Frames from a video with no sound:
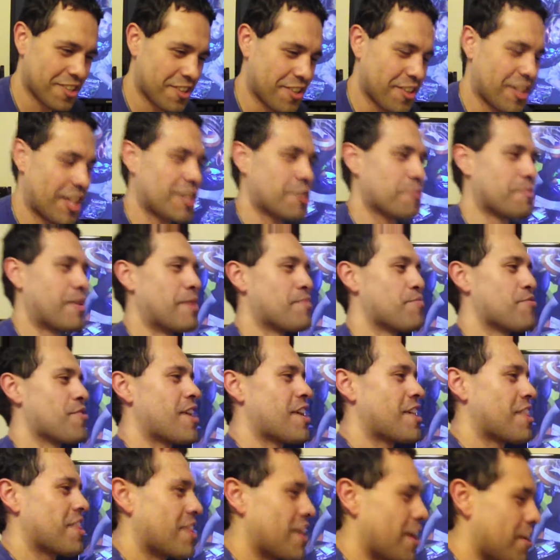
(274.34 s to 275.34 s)
catch my
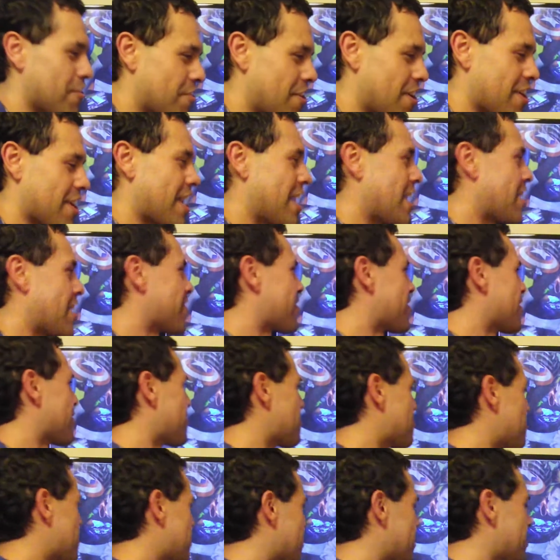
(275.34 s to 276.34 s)
breath. I walk out the
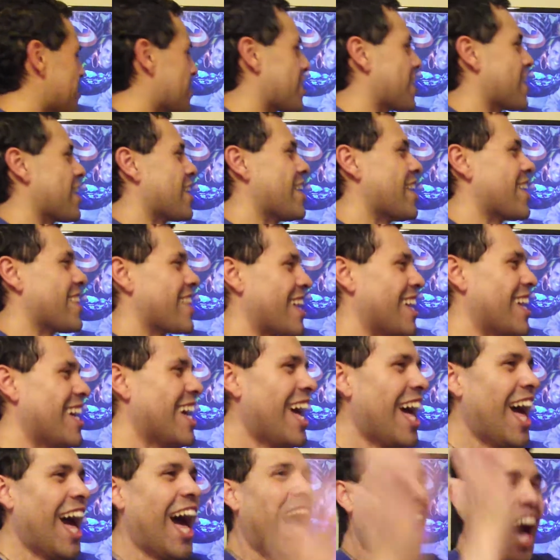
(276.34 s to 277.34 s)
building. Oh
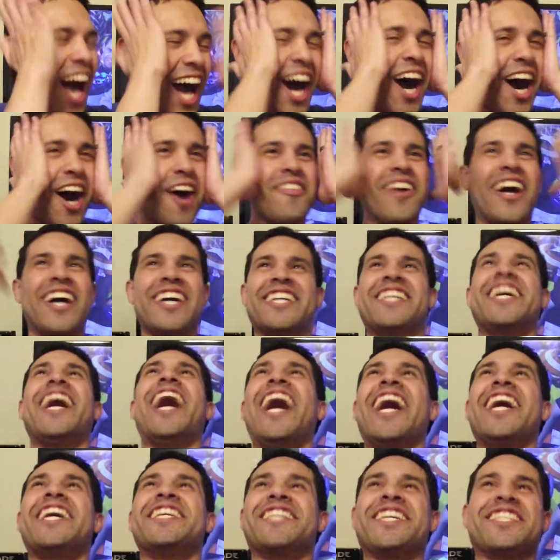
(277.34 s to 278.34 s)
my
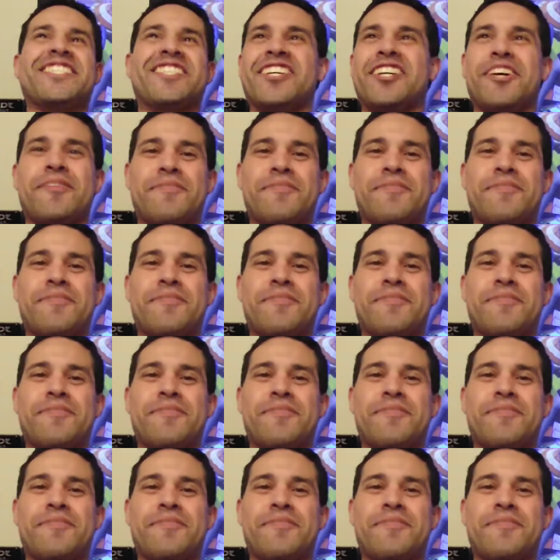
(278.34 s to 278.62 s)
gosh, I